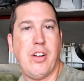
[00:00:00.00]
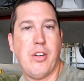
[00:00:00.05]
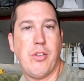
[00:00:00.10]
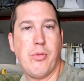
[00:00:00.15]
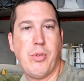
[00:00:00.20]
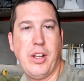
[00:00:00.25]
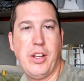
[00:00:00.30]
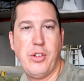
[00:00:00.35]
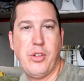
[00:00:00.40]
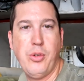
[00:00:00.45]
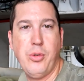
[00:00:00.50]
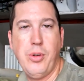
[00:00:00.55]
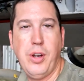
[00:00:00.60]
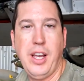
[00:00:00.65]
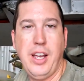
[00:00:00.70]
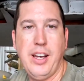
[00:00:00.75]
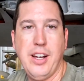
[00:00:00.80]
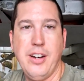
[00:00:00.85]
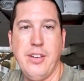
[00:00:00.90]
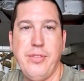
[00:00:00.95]
we do
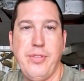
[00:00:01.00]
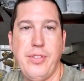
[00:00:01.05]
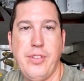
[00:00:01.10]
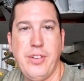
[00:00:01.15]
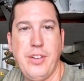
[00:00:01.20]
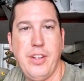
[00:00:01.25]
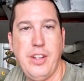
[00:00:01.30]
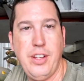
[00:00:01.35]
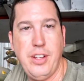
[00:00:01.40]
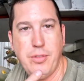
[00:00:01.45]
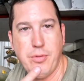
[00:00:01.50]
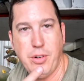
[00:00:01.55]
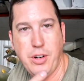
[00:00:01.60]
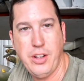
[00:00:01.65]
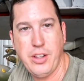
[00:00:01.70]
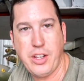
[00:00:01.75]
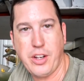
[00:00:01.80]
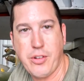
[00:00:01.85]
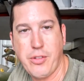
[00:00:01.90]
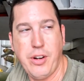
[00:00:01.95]
have, in one
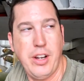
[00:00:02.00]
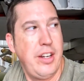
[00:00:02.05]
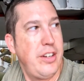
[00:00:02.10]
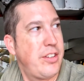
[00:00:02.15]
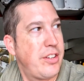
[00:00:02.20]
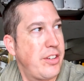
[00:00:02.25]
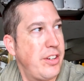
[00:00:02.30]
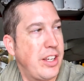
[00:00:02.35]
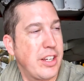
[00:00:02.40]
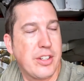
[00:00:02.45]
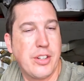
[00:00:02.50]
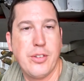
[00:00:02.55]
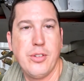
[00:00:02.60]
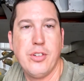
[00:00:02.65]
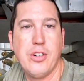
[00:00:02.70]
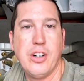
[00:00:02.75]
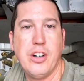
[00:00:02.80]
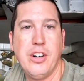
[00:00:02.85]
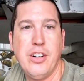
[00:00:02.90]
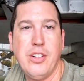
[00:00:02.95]
of the crates next
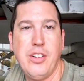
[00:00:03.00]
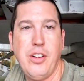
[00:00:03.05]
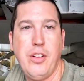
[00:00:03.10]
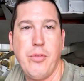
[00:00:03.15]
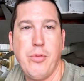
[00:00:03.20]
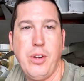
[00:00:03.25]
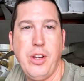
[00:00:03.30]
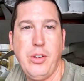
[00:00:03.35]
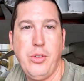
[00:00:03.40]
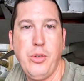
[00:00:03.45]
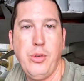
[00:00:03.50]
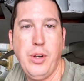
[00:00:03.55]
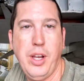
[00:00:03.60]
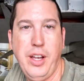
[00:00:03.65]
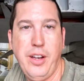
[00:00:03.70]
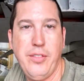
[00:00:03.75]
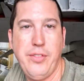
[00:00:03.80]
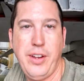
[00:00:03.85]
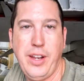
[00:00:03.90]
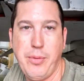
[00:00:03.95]
door, we do
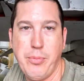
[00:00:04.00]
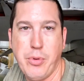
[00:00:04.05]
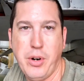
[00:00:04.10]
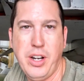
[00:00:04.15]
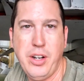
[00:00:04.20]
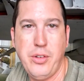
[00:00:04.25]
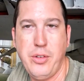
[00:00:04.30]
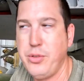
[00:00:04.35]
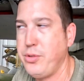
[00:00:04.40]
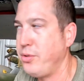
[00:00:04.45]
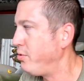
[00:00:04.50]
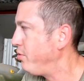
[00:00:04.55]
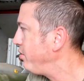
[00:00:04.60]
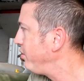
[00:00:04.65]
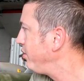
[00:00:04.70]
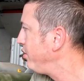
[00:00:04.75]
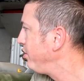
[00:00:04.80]
have a brand new